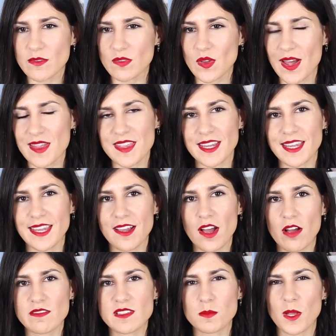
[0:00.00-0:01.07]
If you are thinking
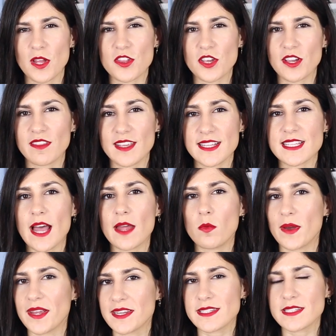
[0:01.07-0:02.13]
of splurging on these, I'd
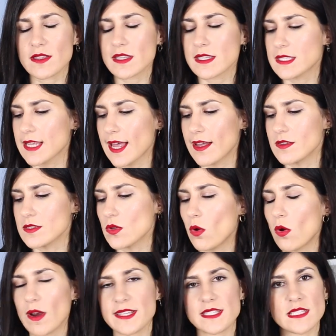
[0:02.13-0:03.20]
wait until the sales,
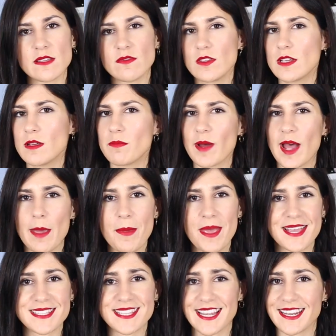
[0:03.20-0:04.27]
or I'd see if you can buy a
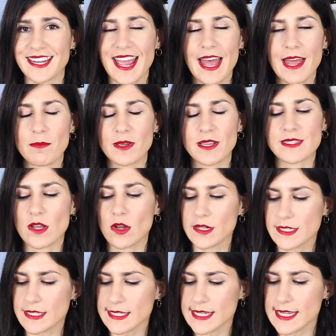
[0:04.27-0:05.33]
pair secondhand, because
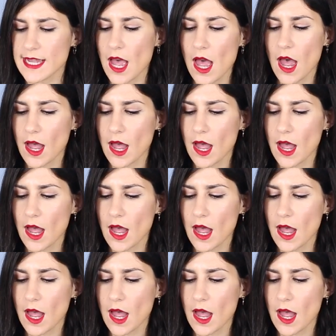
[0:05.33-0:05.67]
honestly,